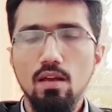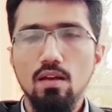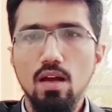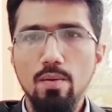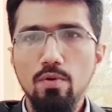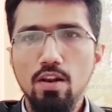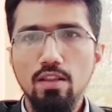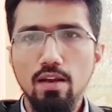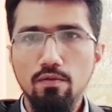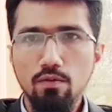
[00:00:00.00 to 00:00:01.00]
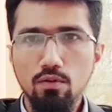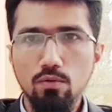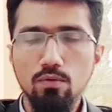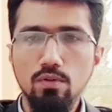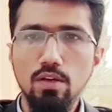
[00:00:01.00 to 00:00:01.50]
I'm really thankful
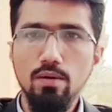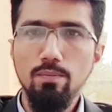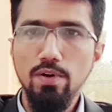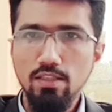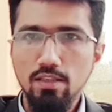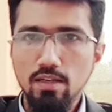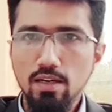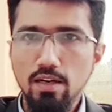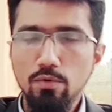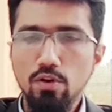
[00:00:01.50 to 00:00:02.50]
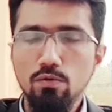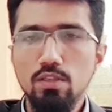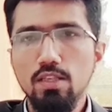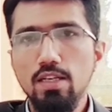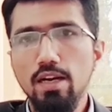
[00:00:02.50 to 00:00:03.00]
to the President Adam
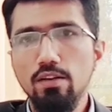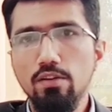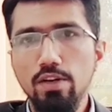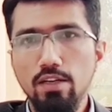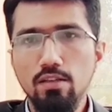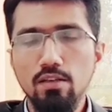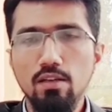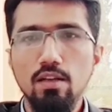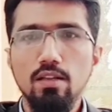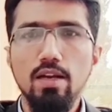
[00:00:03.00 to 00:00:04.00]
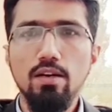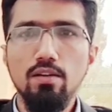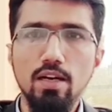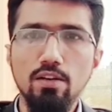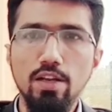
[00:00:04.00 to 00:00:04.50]
University and the Rector that
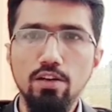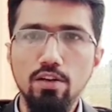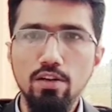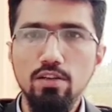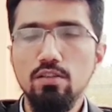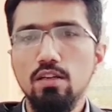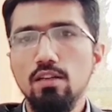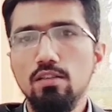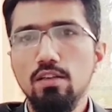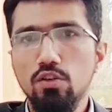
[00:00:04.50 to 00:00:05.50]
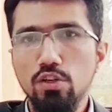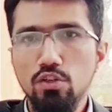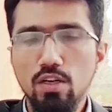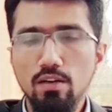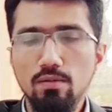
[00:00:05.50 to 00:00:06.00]
and they encourage such
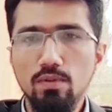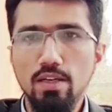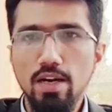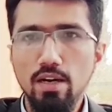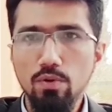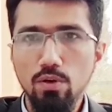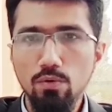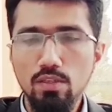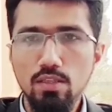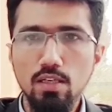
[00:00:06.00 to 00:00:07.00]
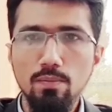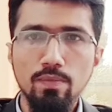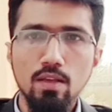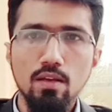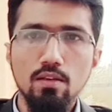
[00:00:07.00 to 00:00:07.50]
initiatives in Adam University.
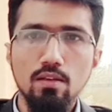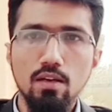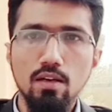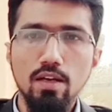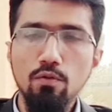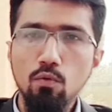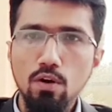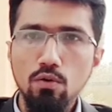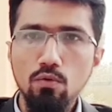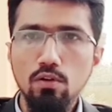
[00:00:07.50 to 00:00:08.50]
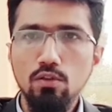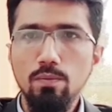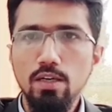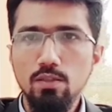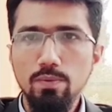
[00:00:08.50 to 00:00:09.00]
Uh, if you want to also
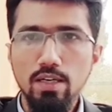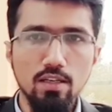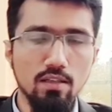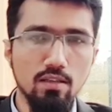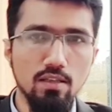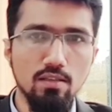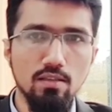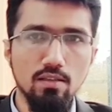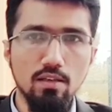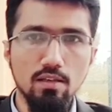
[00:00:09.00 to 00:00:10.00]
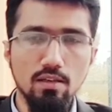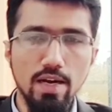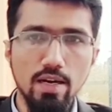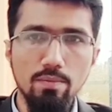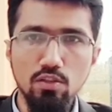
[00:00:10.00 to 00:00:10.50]
participate in this uh,
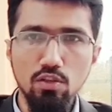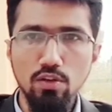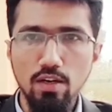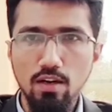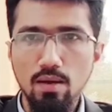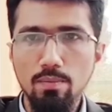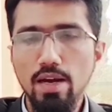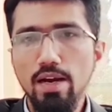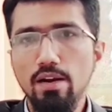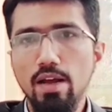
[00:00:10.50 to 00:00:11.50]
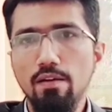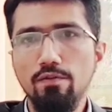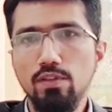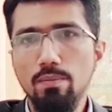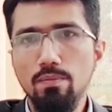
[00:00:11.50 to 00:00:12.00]
Adam EC3 club and have
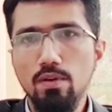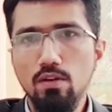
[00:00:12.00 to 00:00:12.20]
some